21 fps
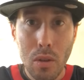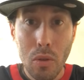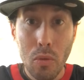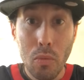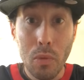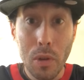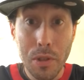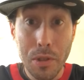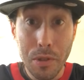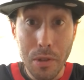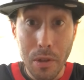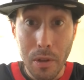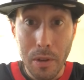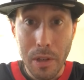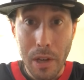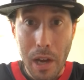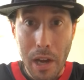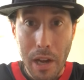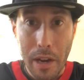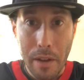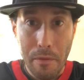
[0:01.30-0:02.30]
What's going
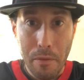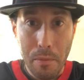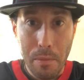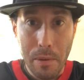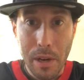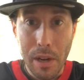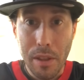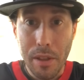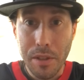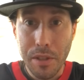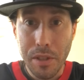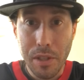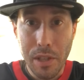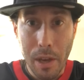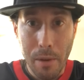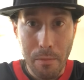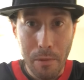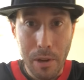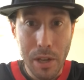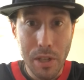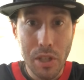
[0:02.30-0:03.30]
on, everybody? This is
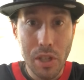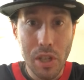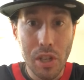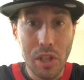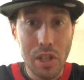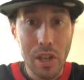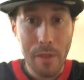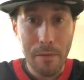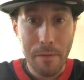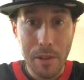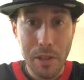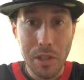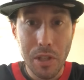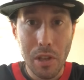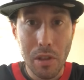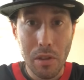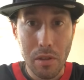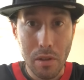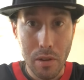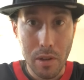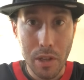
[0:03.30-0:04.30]
NYG Jeffy T
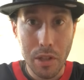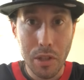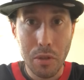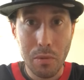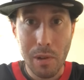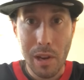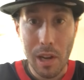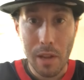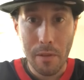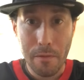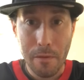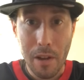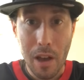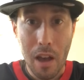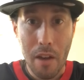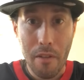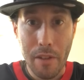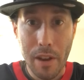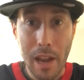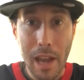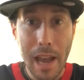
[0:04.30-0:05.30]

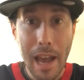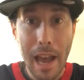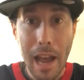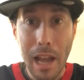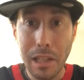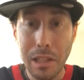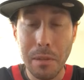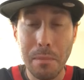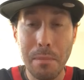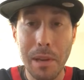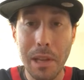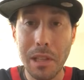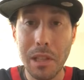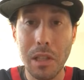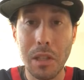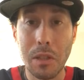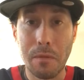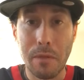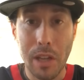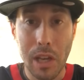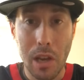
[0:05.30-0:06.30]
3285, and I had to make
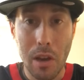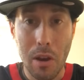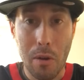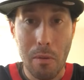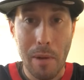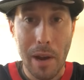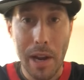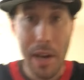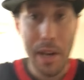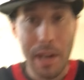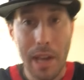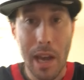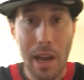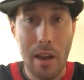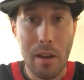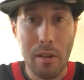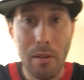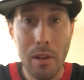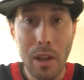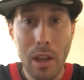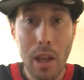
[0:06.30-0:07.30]
this video right
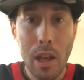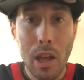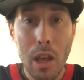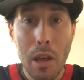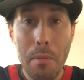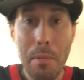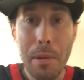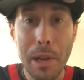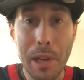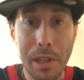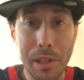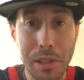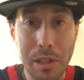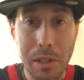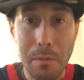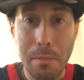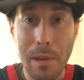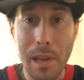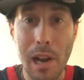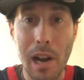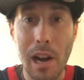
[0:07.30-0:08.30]
now because, to
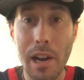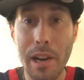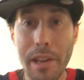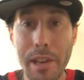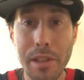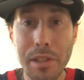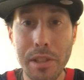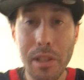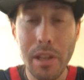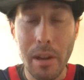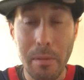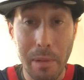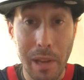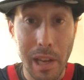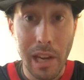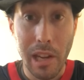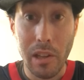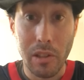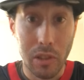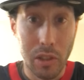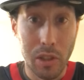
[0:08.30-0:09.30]
be honest, I'm
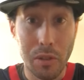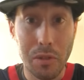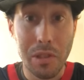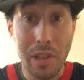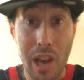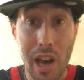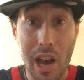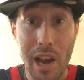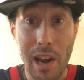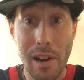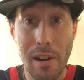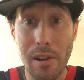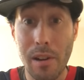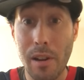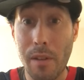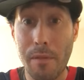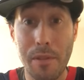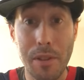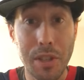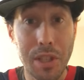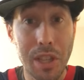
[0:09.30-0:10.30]
getting a little tired
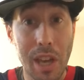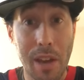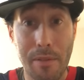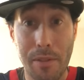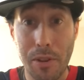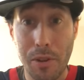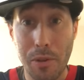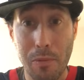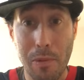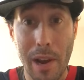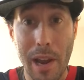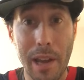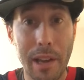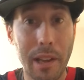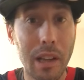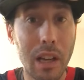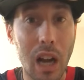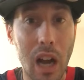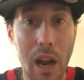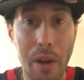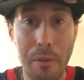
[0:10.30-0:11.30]
of this Kevin Durant and
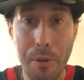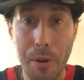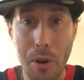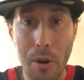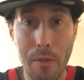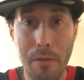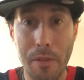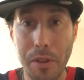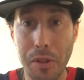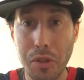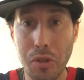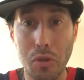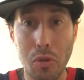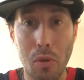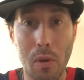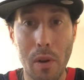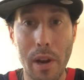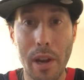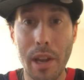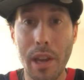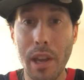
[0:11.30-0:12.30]
Kyrie Irving
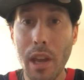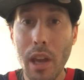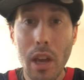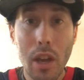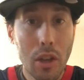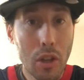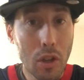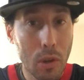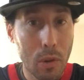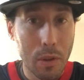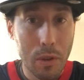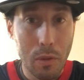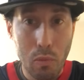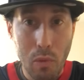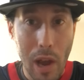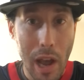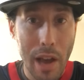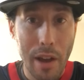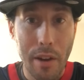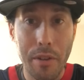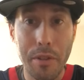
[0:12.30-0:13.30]
story going
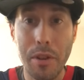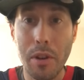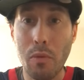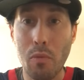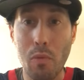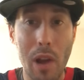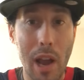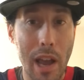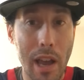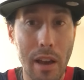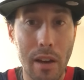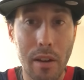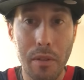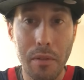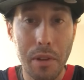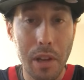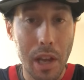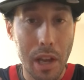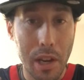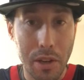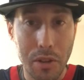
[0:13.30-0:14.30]
round and round
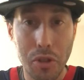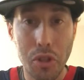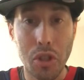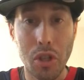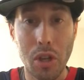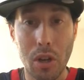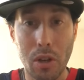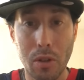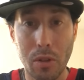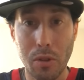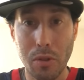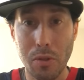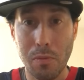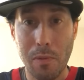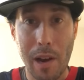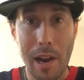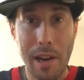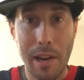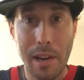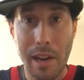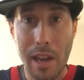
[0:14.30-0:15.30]
in the circles
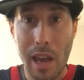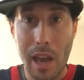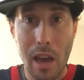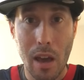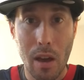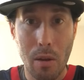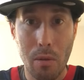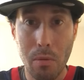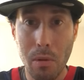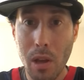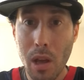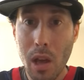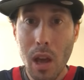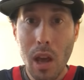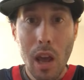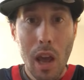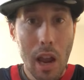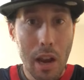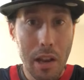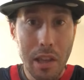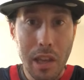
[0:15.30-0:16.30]
right now,
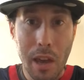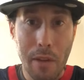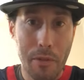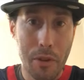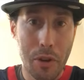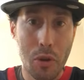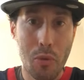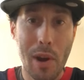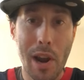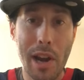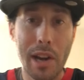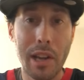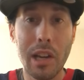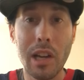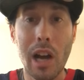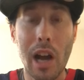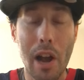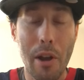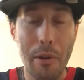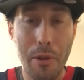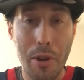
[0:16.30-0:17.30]
and Kevin Durant and
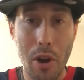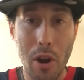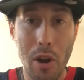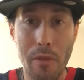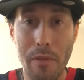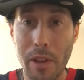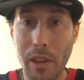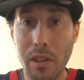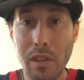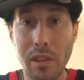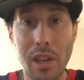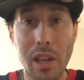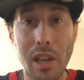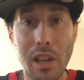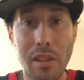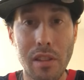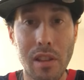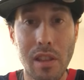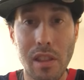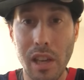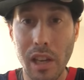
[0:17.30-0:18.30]
Kyrie Irving
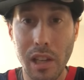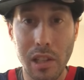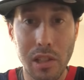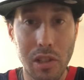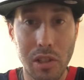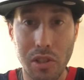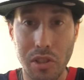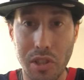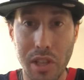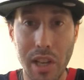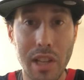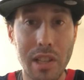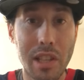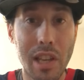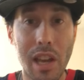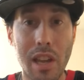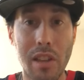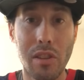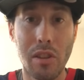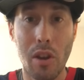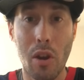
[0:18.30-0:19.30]
thinking that they could just
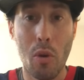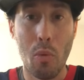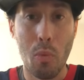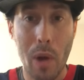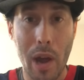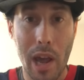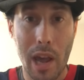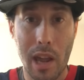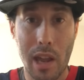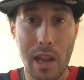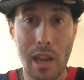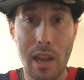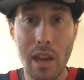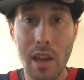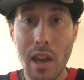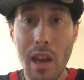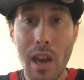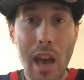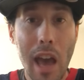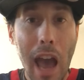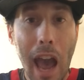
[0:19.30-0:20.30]
dictate their way
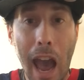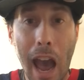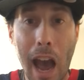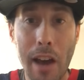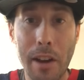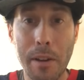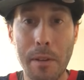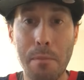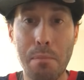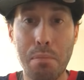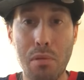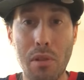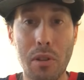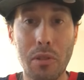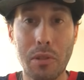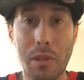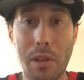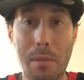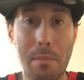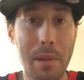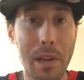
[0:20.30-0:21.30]
out of
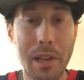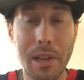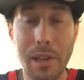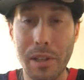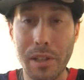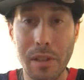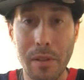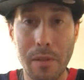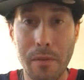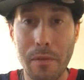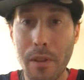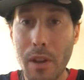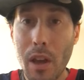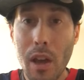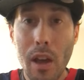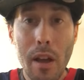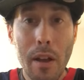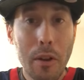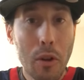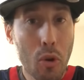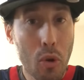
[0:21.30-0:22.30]
Brooklyn because of
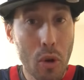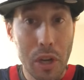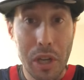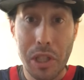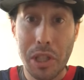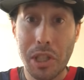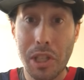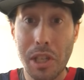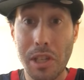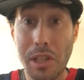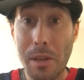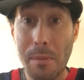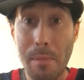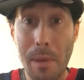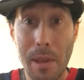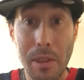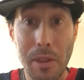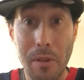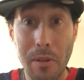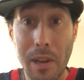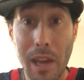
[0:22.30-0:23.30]
criticism
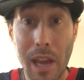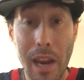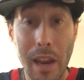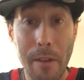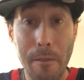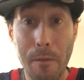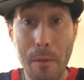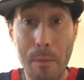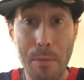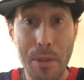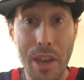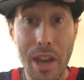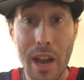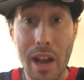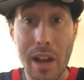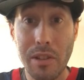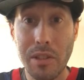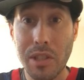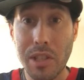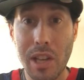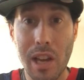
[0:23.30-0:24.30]
that they're getting from the
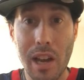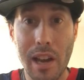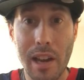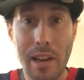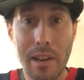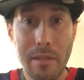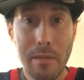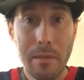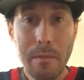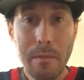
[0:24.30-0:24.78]
outside,